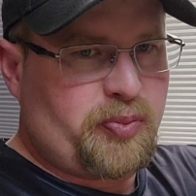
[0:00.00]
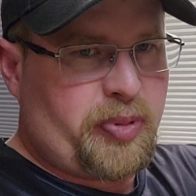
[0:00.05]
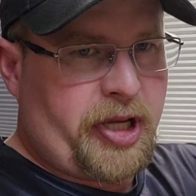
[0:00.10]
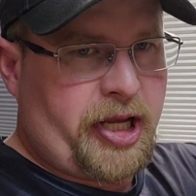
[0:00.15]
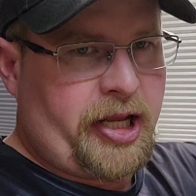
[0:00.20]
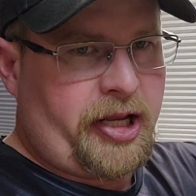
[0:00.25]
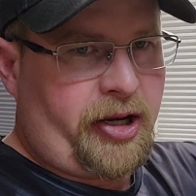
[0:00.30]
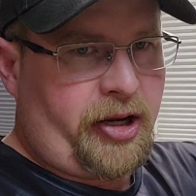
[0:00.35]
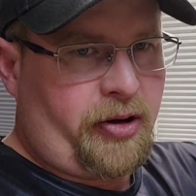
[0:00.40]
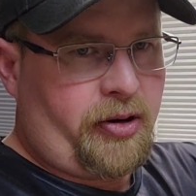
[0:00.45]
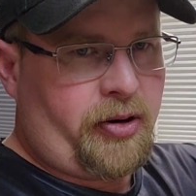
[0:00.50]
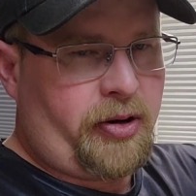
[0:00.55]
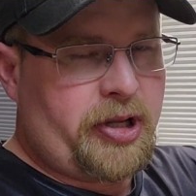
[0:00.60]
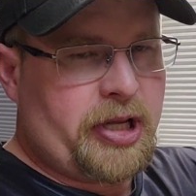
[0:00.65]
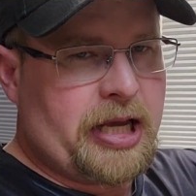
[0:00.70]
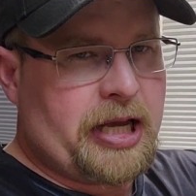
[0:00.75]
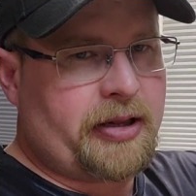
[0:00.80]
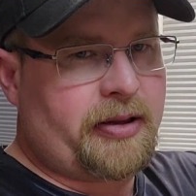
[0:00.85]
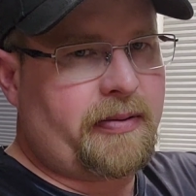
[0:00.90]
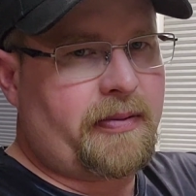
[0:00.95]
spin,
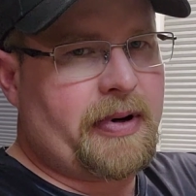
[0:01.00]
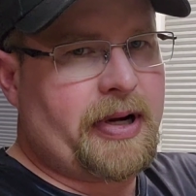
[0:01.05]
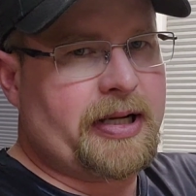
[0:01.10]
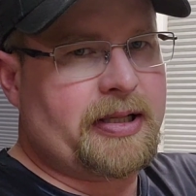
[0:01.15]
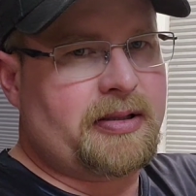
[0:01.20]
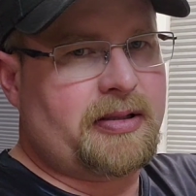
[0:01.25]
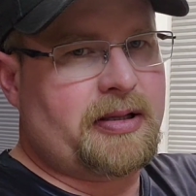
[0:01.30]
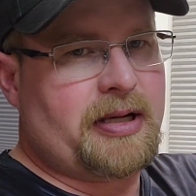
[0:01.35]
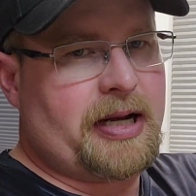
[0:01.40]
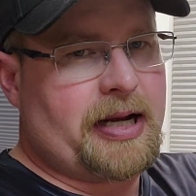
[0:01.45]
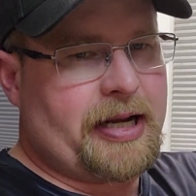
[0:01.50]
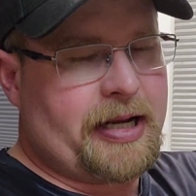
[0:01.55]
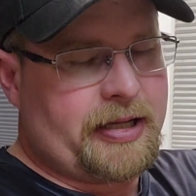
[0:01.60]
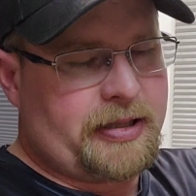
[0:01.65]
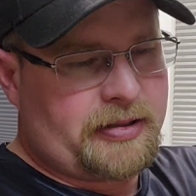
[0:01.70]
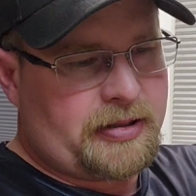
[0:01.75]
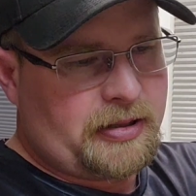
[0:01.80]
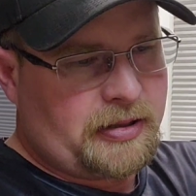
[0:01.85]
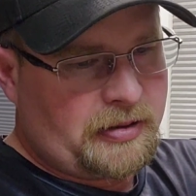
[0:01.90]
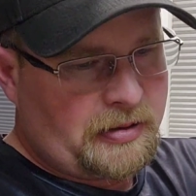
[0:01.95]
you got the right
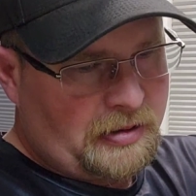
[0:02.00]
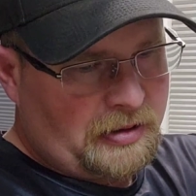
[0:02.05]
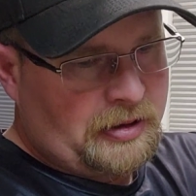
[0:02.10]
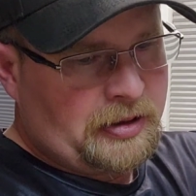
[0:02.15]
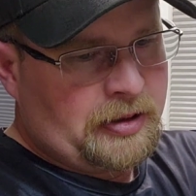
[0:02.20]
size.